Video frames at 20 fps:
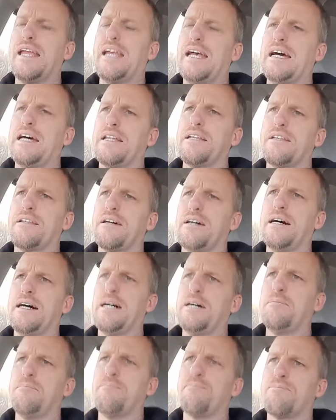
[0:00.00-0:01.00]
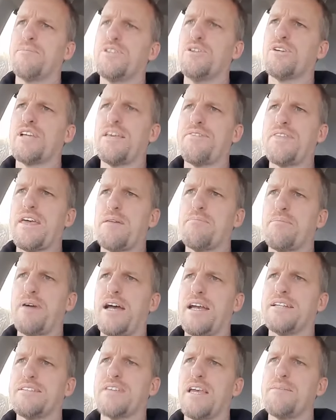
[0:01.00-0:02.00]
and um, you get that
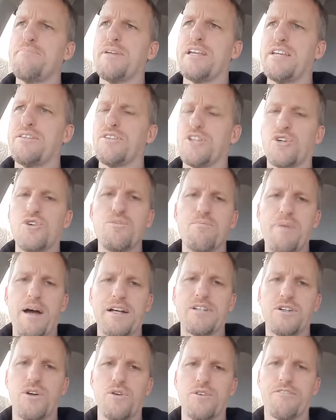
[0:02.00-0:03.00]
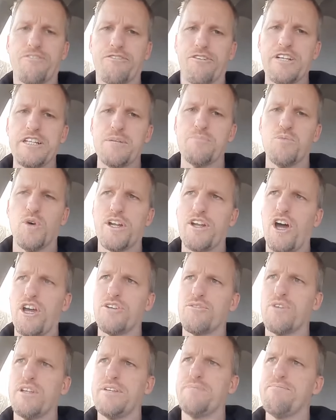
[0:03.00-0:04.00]
by typing in the coupon code
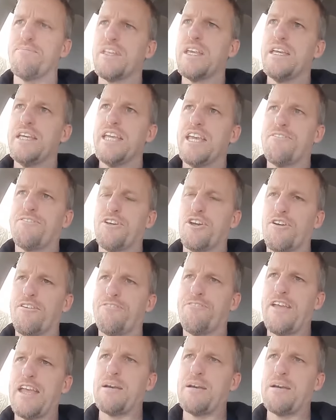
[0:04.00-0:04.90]
freedom100 if you're a